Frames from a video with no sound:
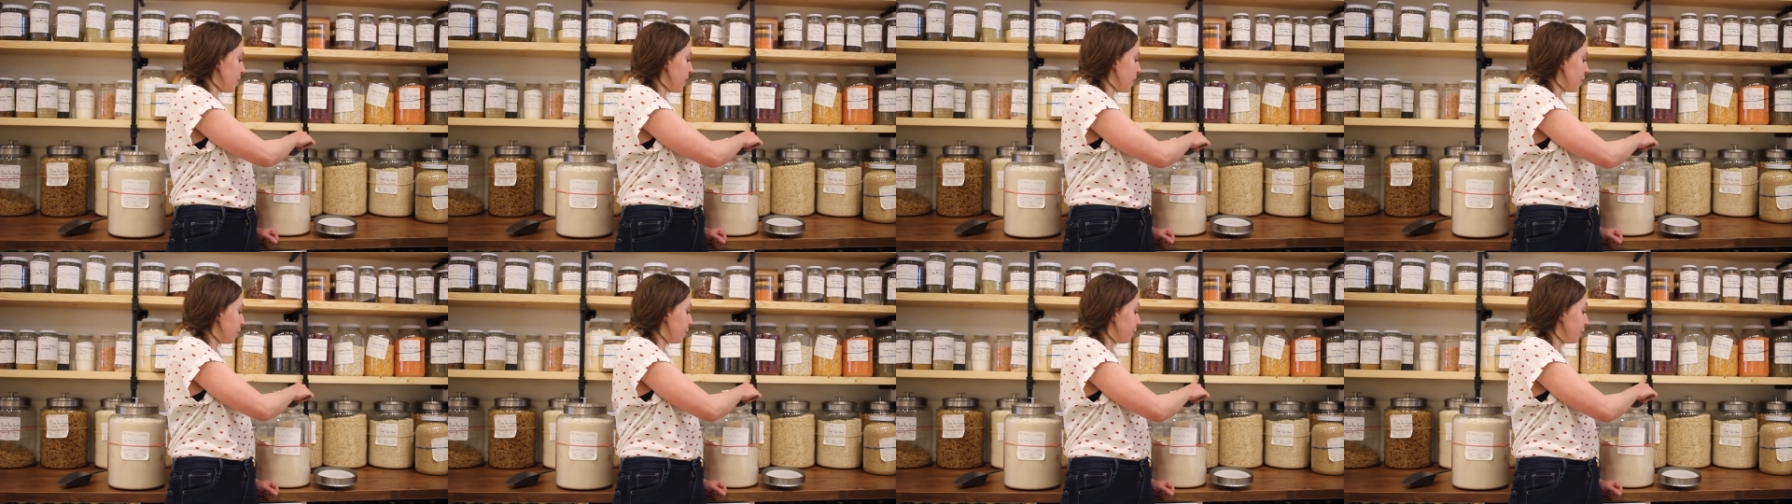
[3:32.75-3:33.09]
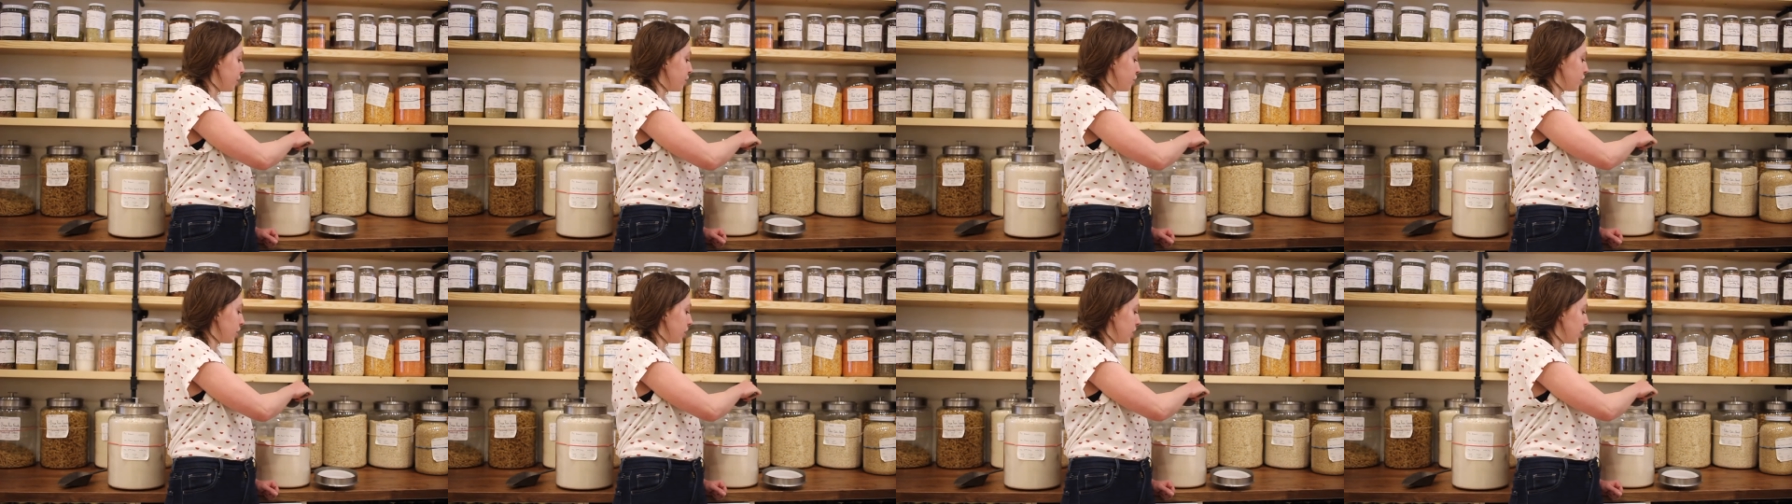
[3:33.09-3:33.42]
we
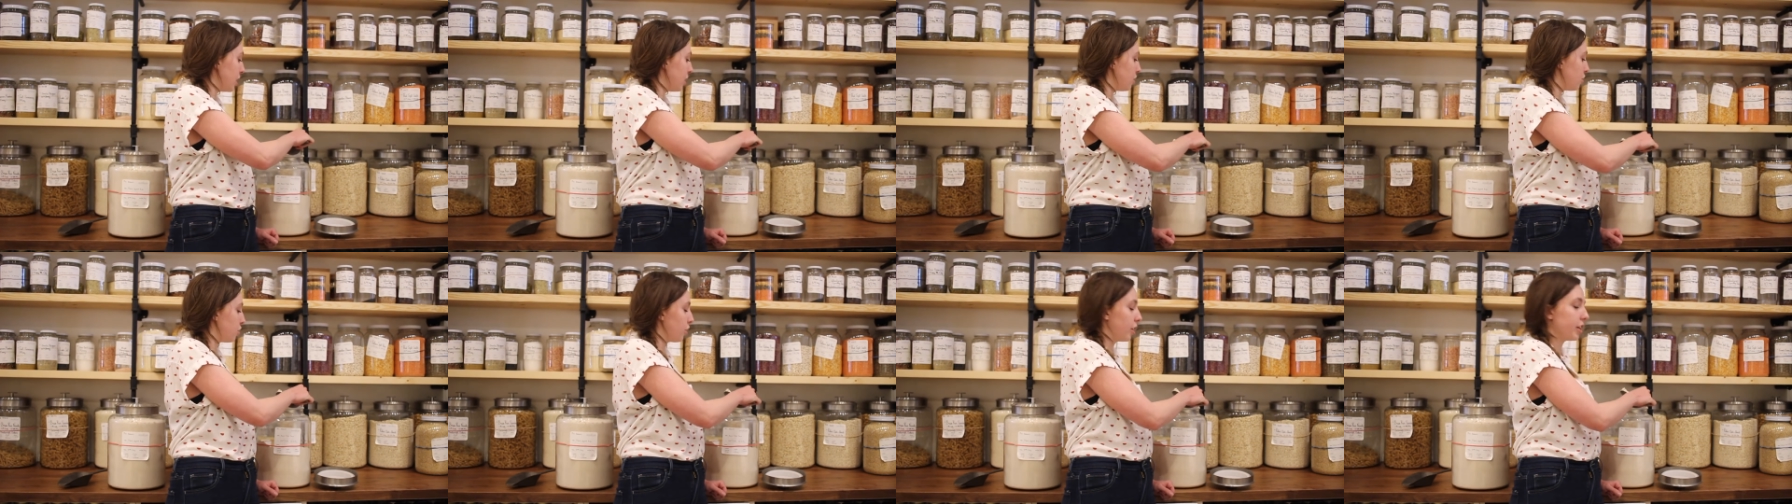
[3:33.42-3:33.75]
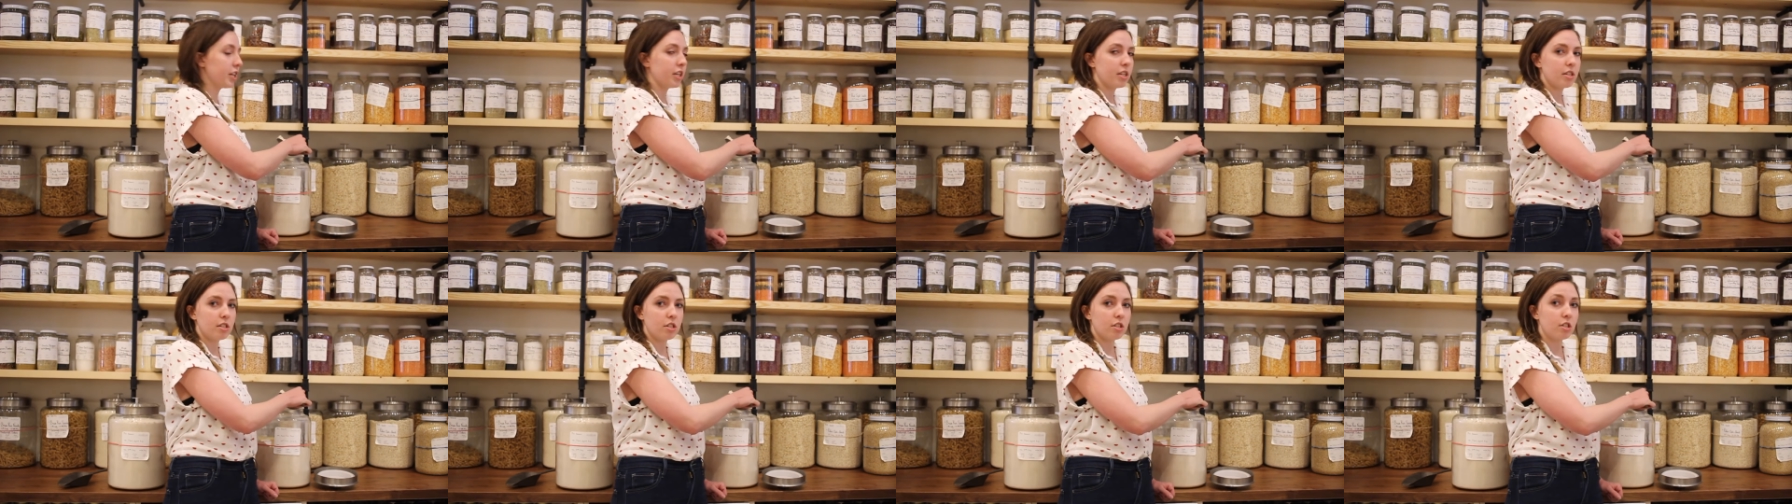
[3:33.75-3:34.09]
originally
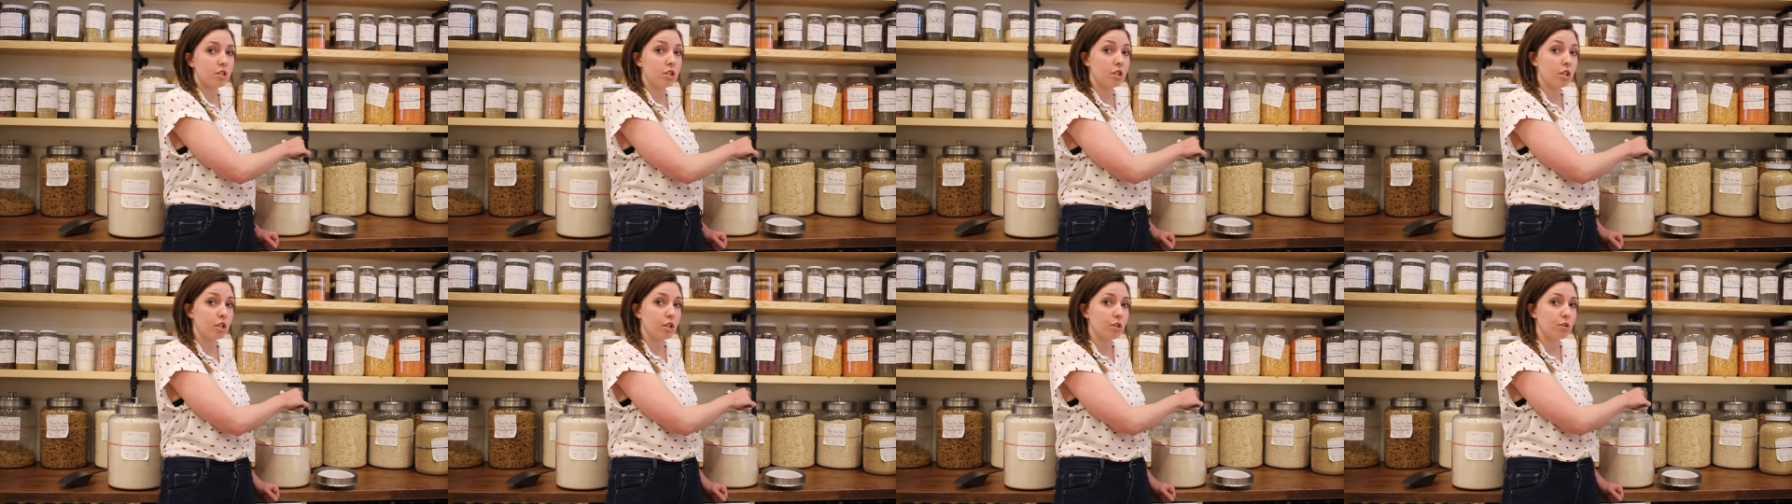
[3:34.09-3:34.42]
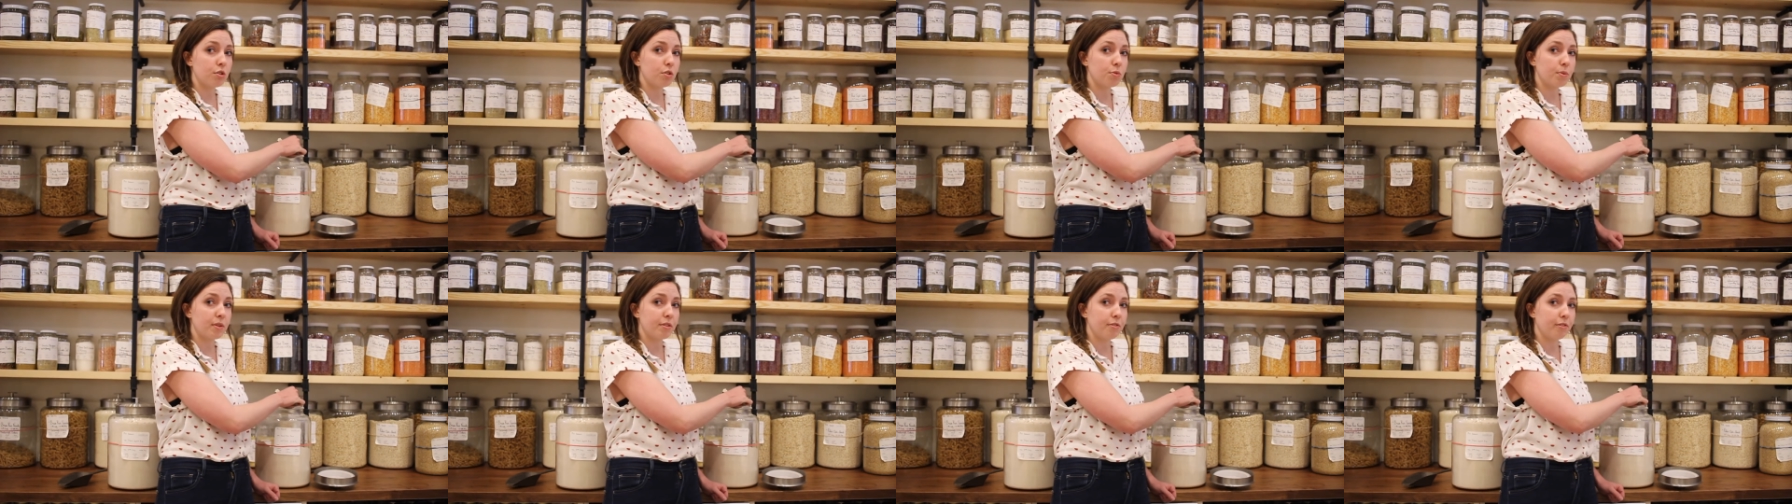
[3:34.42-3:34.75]
started to
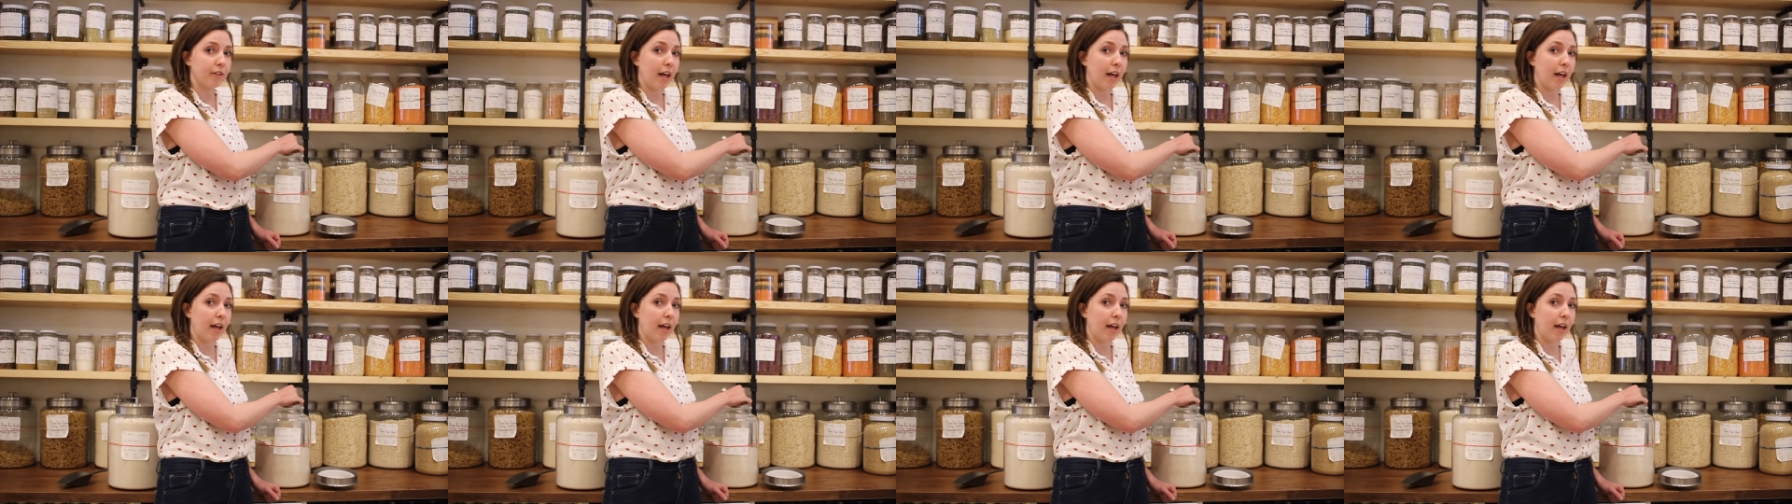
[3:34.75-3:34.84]
use with